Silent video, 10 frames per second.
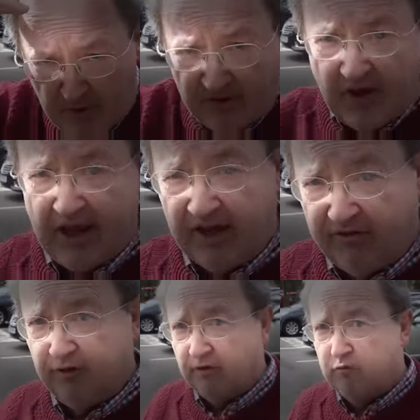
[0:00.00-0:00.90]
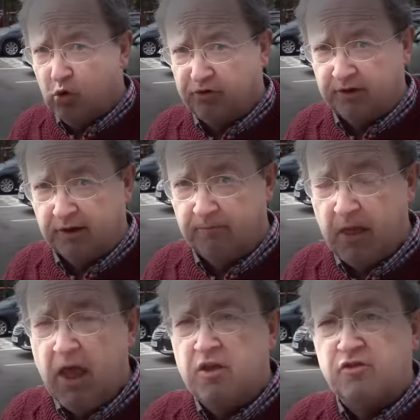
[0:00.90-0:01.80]
head is full of water.
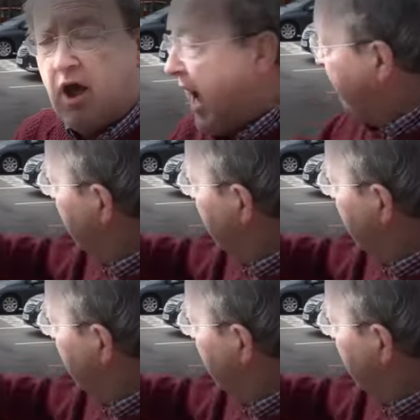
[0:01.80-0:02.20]
So I've